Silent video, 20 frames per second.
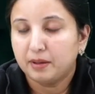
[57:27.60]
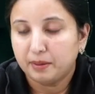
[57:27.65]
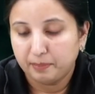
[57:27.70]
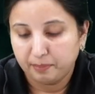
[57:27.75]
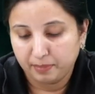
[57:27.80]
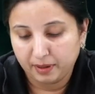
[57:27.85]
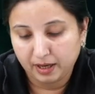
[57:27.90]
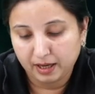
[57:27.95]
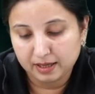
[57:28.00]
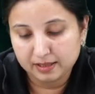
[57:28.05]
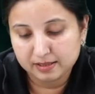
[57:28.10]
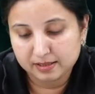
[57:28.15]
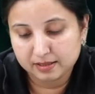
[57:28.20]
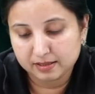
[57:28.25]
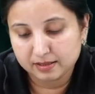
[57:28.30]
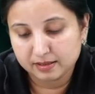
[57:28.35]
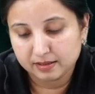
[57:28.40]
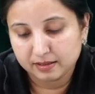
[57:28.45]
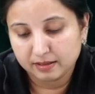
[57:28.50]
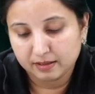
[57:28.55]

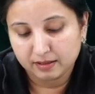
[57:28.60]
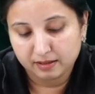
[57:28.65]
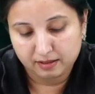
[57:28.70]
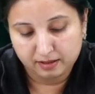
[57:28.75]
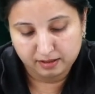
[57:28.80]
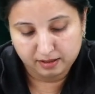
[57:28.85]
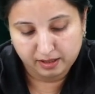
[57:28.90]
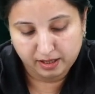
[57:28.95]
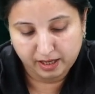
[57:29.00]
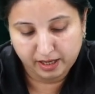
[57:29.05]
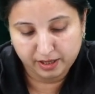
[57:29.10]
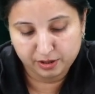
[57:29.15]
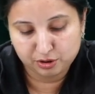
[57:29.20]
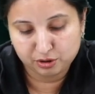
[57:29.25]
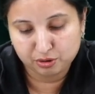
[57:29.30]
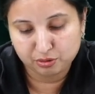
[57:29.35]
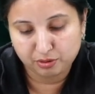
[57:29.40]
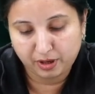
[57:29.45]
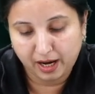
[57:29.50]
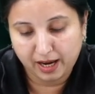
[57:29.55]
plus
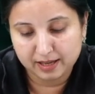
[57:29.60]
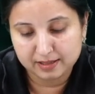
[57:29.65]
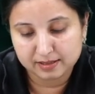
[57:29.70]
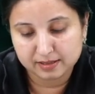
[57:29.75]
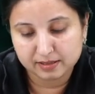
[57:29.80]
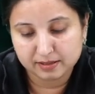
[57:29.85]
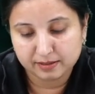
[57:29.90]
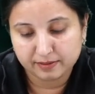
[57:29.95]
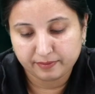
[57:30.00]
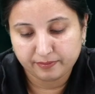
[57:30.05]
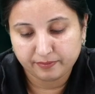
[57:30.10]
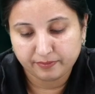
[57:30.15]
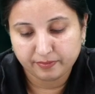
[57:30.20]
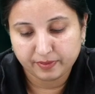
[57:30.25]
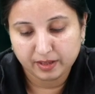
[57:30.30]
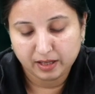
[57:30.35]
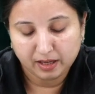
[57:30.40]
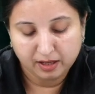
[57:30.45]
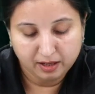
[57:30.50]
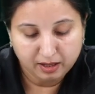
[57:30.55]
H2 gas.
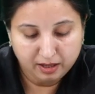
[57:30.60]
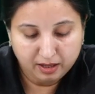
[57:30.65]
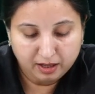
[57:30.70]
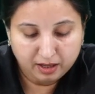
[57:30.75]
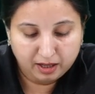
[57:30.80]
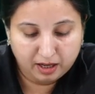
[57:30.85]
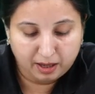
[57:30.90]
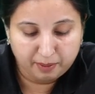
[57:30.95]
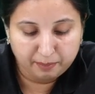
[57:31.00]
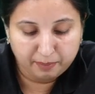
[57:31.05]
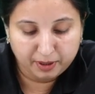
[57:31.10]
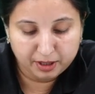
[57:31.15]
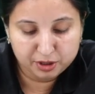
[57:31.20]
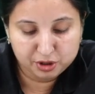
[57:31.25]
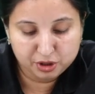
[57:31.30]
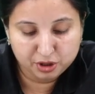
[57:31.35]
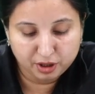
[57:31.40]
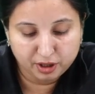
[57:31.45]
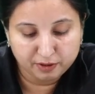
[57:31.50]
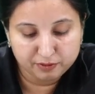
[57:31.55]

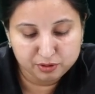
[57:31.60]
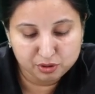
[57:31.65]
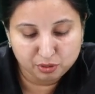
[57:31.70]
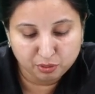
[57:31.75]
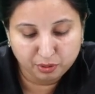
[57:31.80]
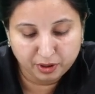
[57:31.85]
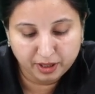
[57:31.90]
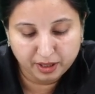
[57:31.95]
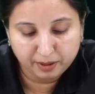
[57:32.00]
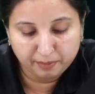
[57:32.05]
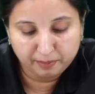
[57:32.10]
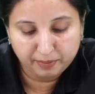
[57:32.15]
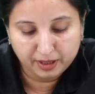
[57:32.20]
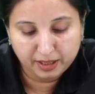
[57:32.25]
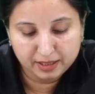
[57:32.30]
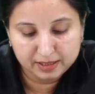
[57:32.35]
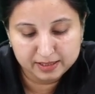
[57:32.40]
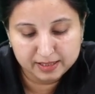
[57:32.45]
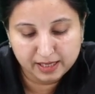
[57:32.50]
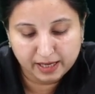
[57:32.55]
Combustion of sodium
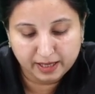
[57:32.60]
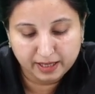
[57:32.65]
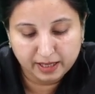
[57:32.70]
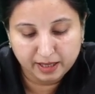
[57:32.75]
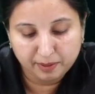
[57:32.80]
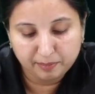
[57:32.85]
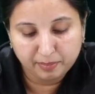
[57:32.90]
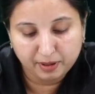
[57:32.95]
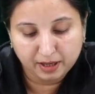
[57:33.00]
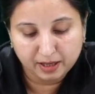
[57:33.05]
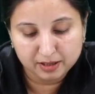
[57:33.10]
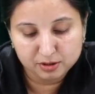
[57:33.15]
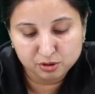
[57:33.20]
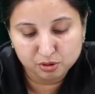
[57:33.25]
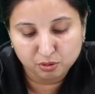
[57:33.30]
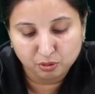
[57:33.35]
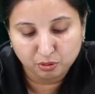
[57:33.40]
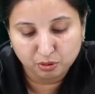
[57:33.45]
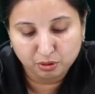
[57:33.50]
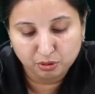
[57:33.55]
means Na plus
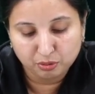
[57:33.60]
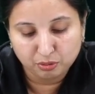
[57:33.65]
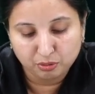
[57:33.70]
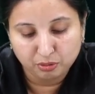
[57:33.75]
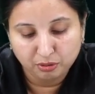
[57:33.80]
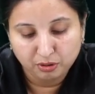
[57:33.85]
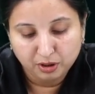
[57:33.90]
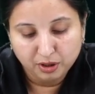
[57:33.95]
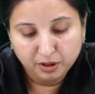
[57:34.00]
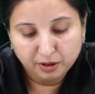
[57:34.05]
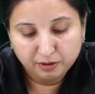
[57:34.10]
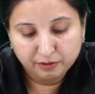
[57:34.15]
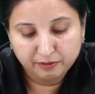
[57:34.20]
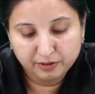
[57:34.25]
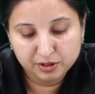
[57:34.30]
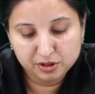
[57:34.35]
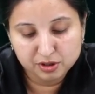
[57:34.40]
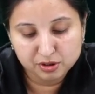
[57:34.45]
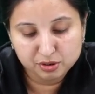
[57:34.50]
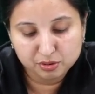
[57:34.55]
O2,
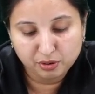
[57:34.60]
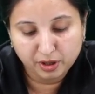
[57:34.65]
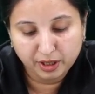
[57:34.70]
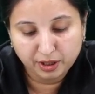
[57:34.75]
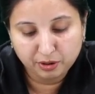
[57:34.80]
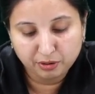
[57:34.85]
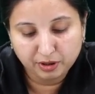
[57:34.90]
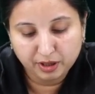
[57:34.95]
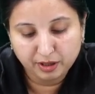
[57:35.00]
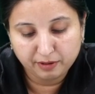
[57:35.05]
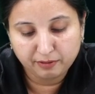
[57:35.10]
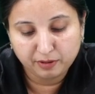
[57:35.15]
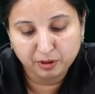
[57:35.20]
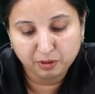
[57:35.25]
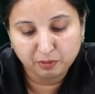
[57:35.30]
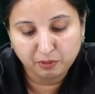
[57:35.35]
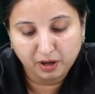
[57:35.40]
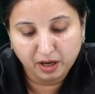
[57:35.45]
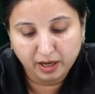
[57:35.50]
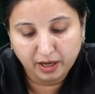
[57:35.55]
which is going to give
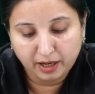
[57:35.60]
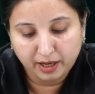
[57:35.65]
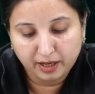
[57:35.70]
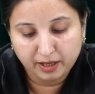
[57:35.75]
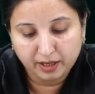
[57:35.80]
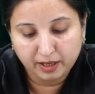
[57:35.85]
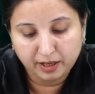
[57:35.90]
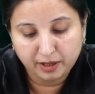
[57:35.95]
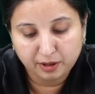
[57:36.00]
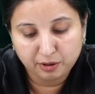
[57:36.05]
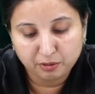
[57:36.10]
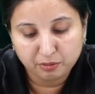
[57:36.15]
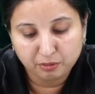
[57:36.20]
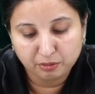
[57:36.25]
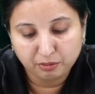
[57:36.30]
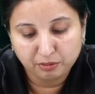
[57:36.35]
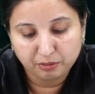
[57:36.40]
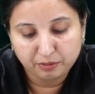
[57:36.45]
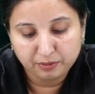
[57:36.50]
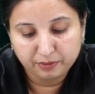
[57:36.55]
you a Na2O.